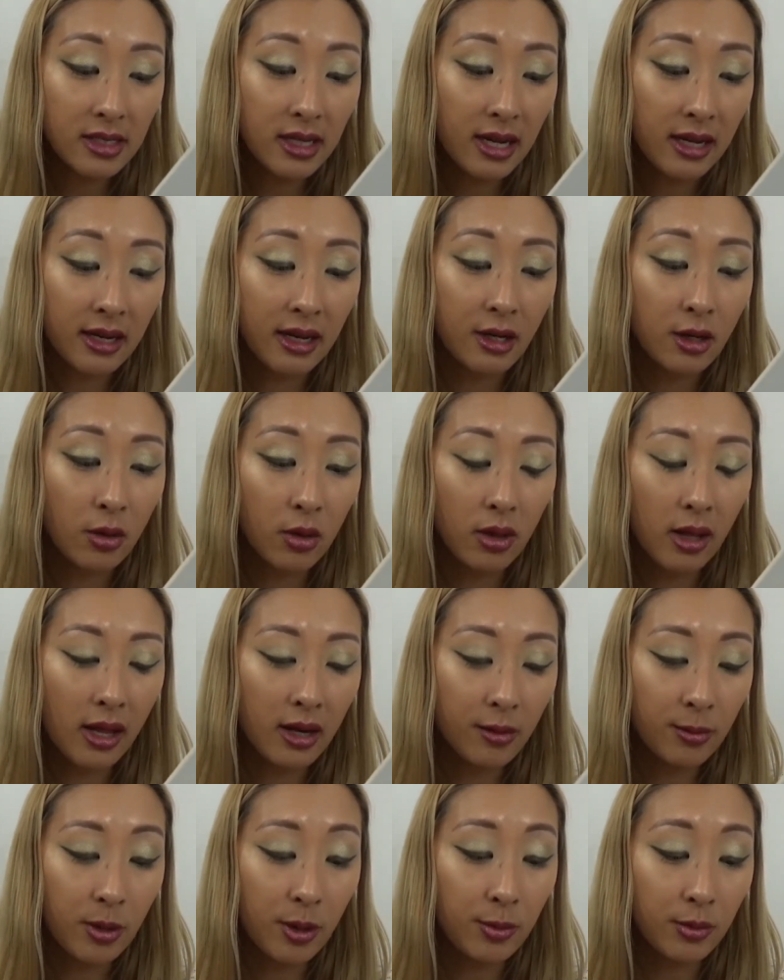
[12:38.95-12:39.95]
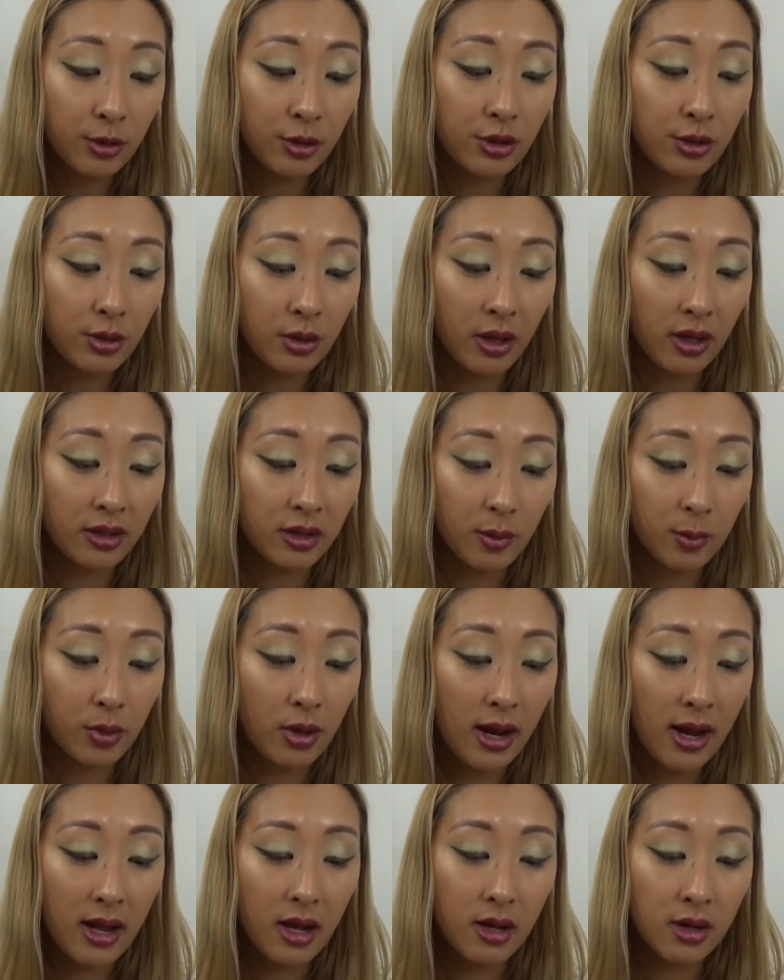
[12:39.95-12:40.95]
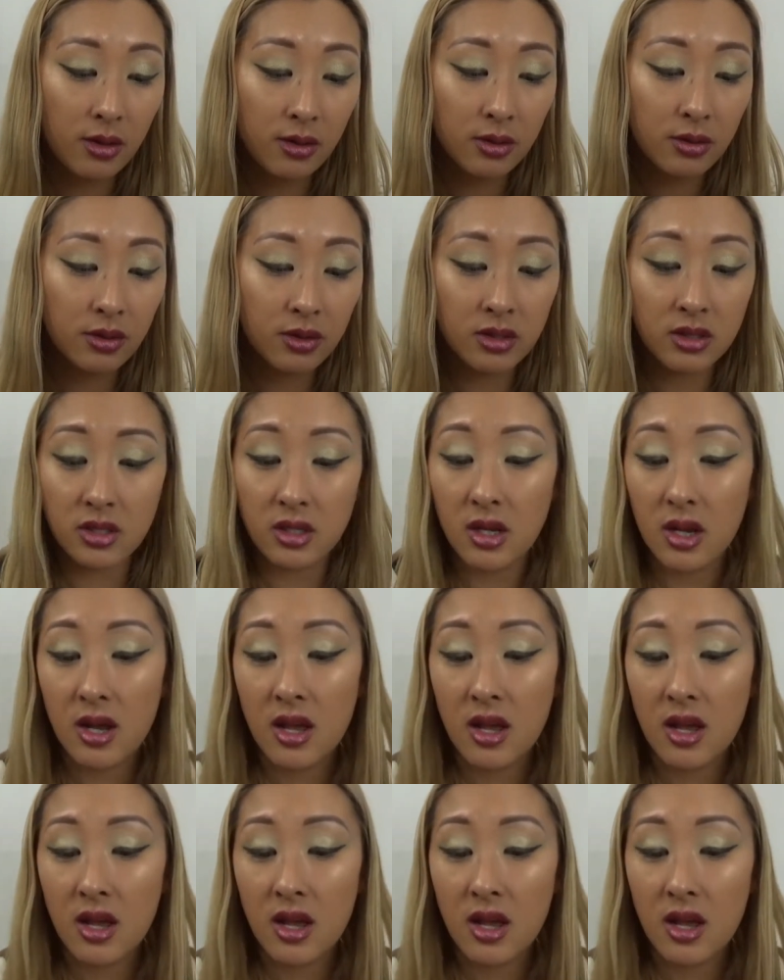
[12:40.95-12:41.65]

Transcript: And I know a lot of people do like the browns.